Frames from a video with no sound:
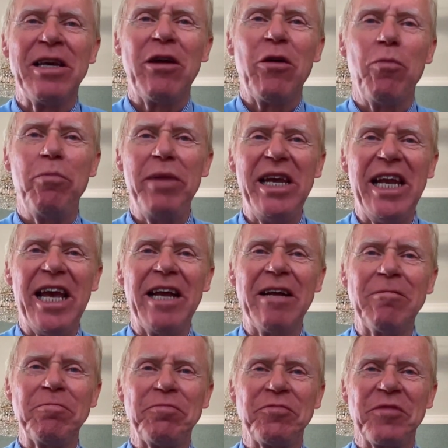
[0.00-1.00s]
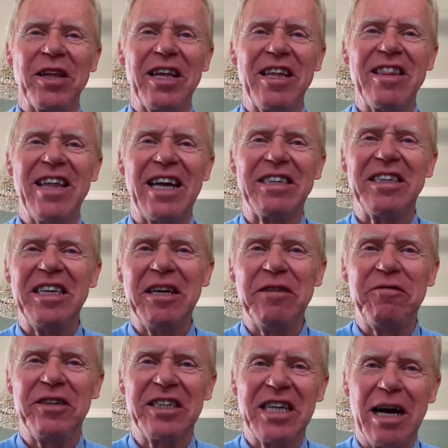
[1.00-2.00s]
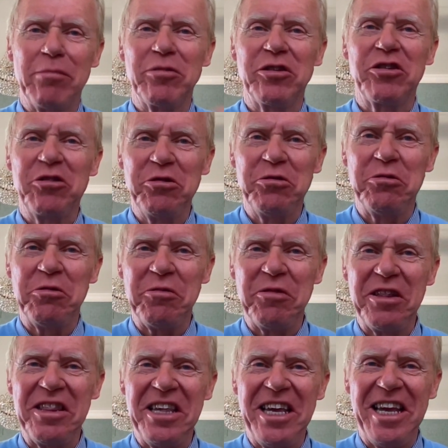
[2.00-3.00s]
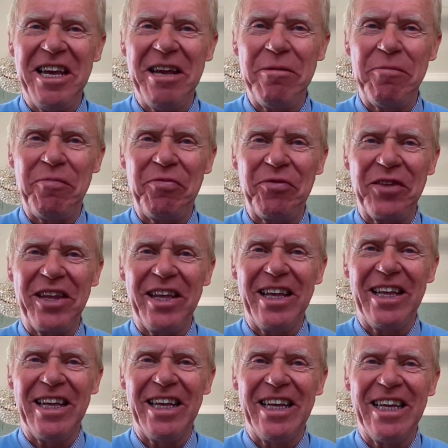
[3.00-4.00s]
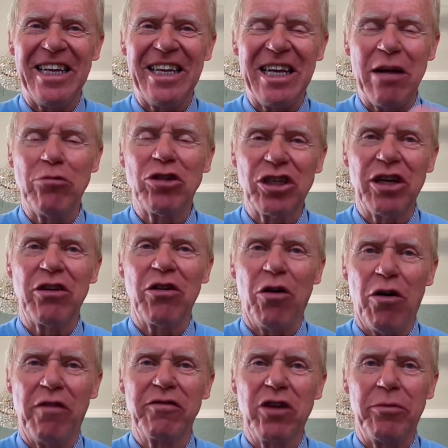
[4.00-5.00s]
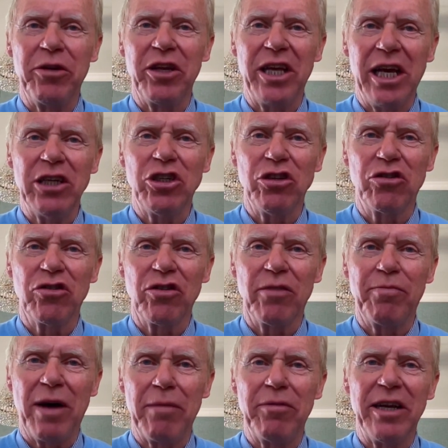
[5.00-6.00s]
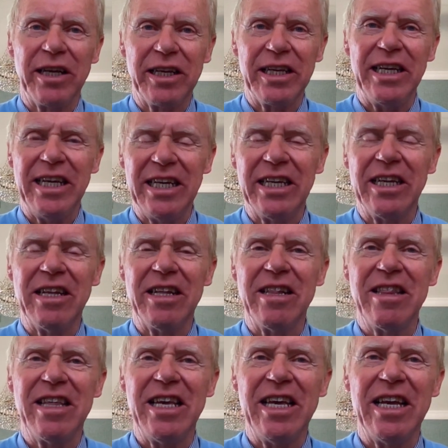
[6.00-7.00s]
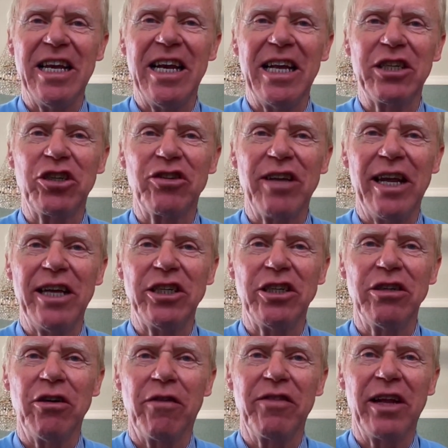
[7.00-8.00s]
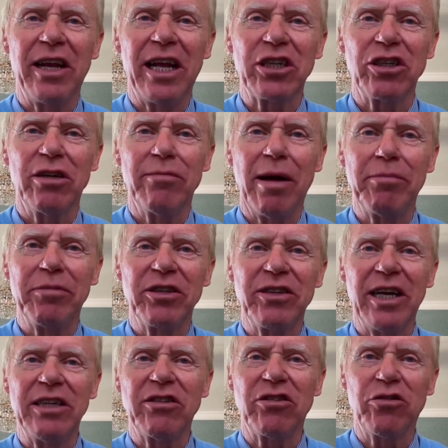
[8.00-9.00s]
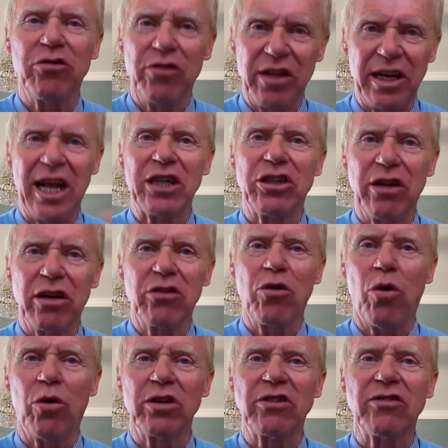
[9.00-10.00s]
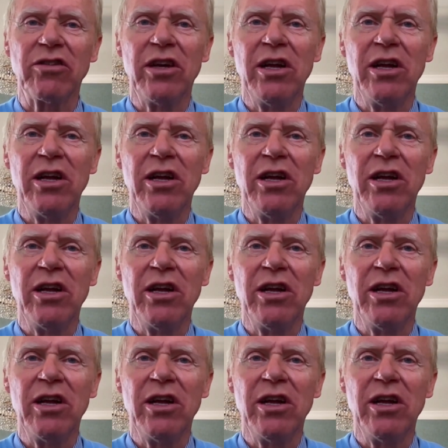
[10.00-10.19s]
Meaning that if it comes to the notion of communication to the public in the legislation of the national member states to the national courts,